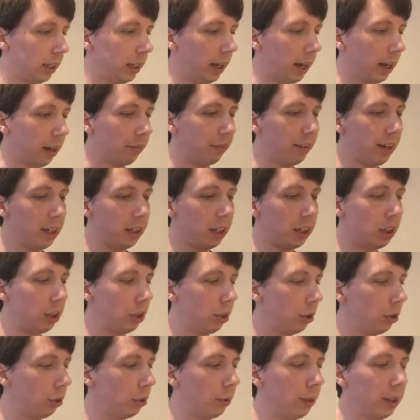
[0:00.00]
Yeah, phase
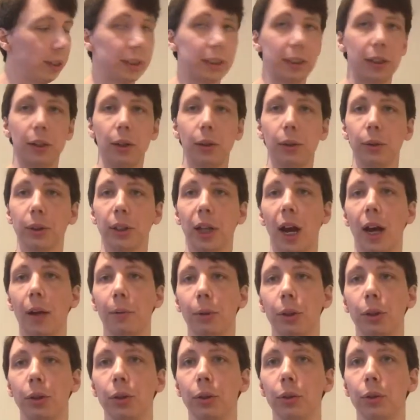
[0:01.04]
2 is those
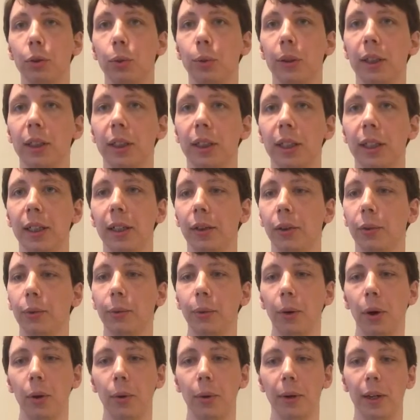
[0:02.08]
optional twisting,
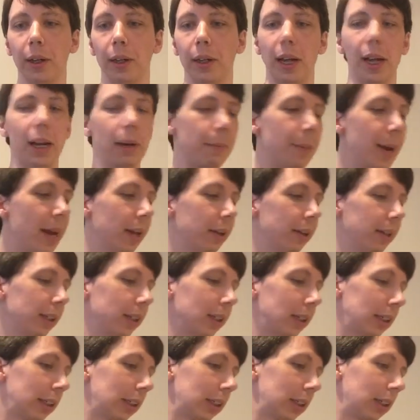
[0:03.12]
throwing, and
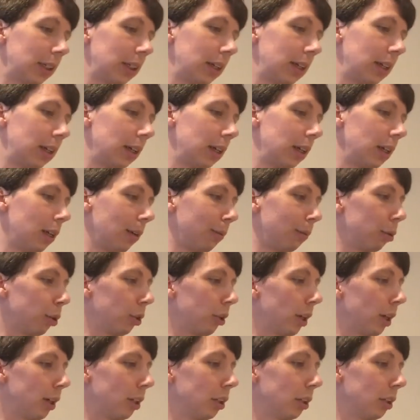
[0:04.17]
balance
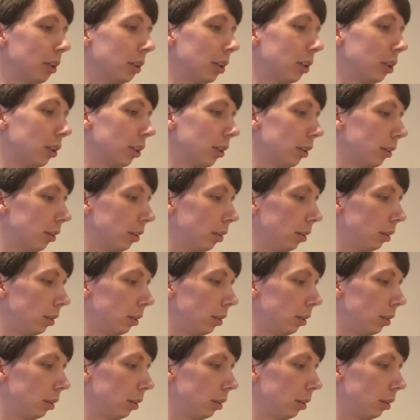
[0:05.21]
progressions.